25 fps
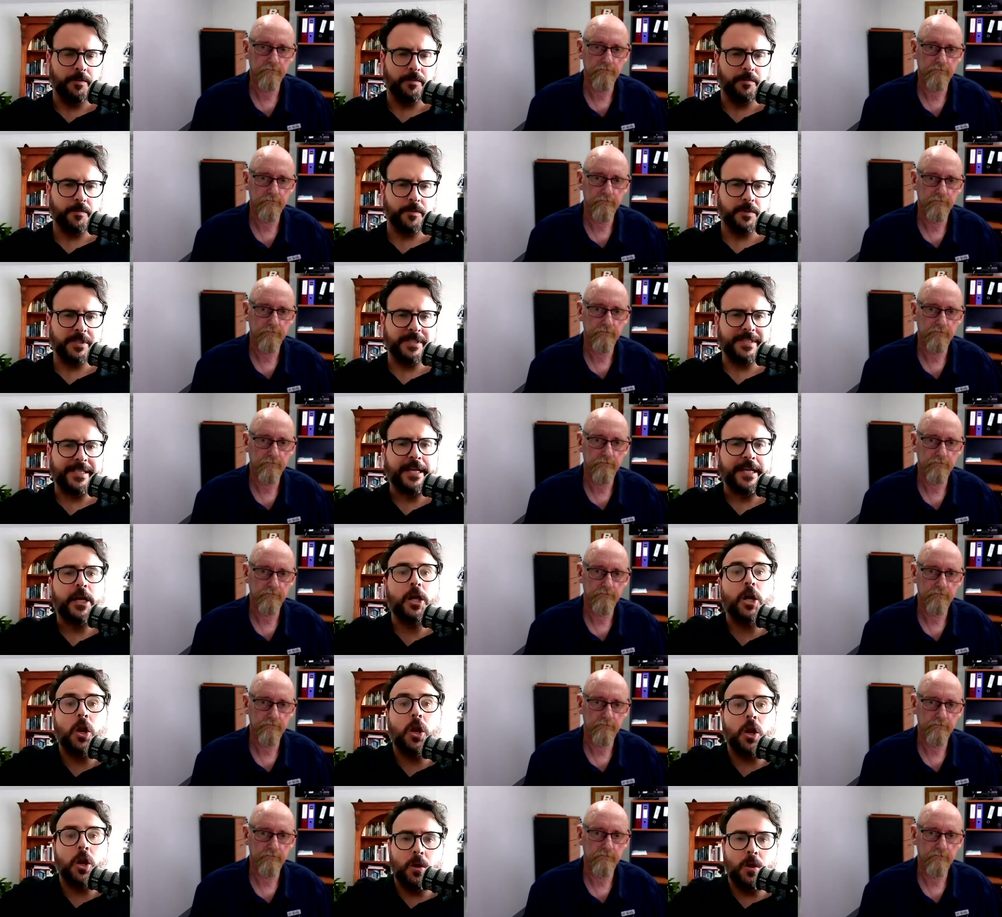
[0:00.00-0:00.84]
Speaker 1: stick
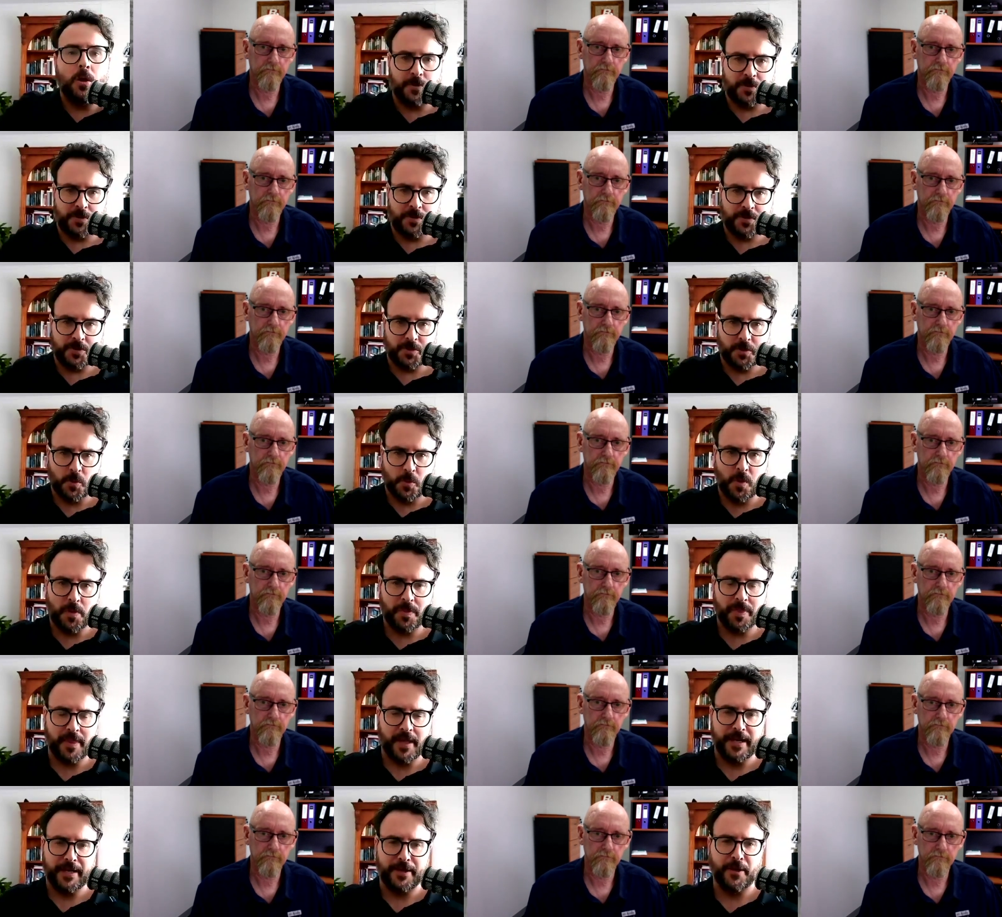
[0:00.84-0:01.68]
close to
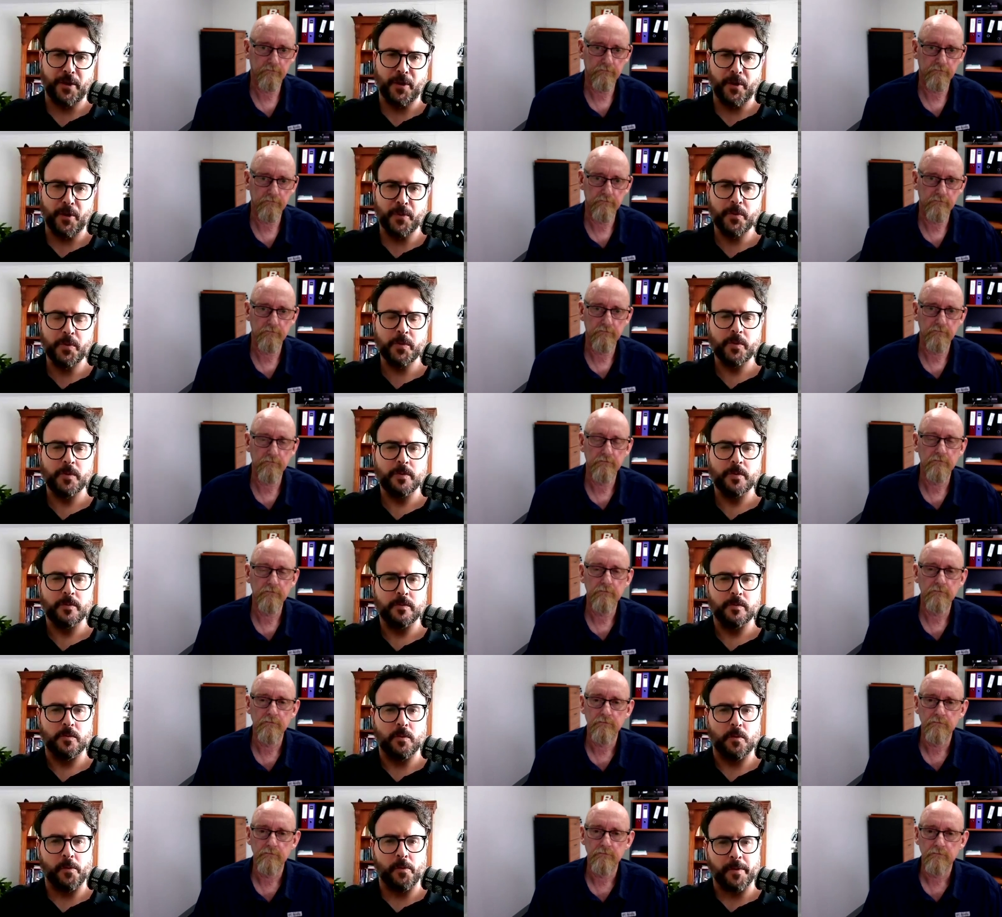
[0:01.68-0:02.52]
what they know,
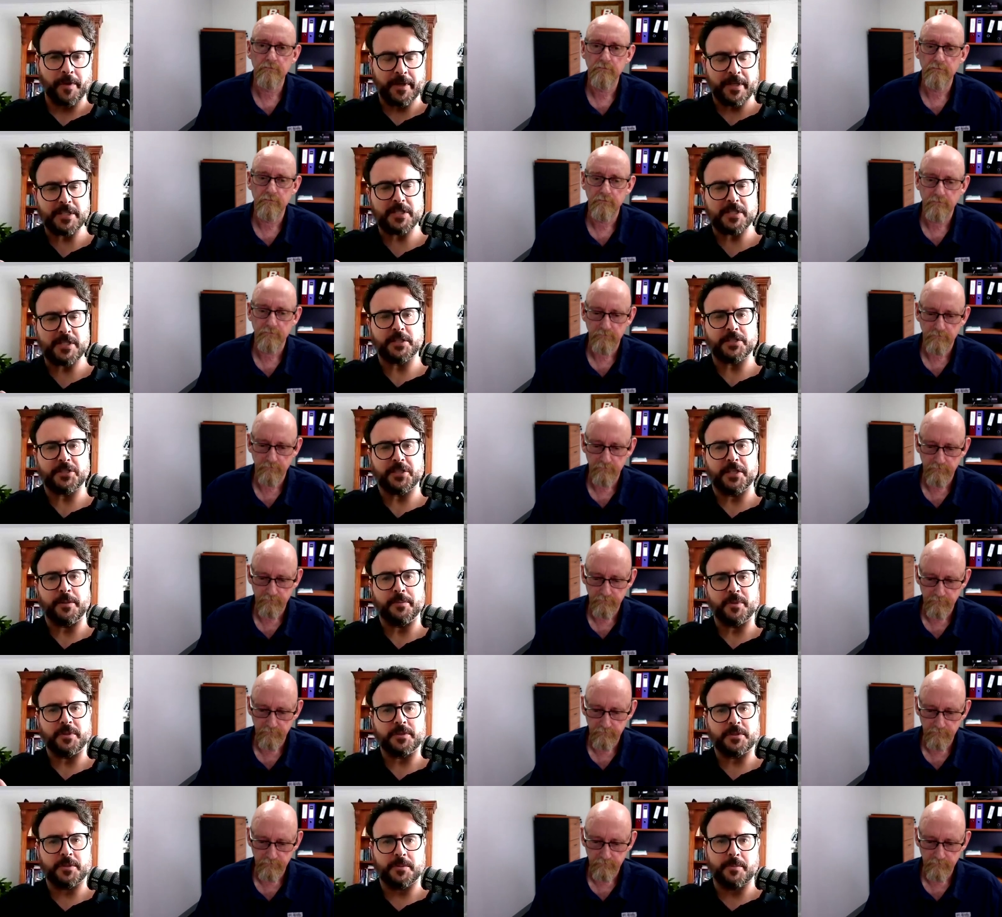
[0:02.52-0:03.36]
or it is
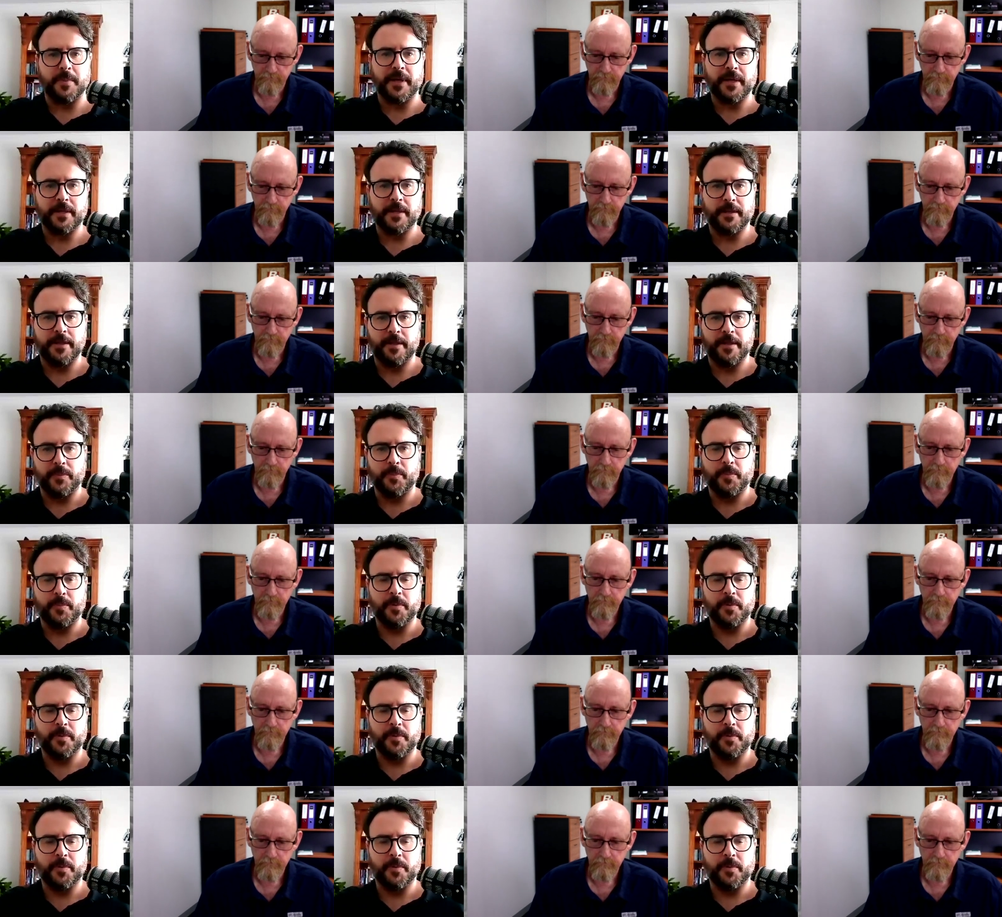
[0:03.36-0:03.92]
legitimate to make a leap?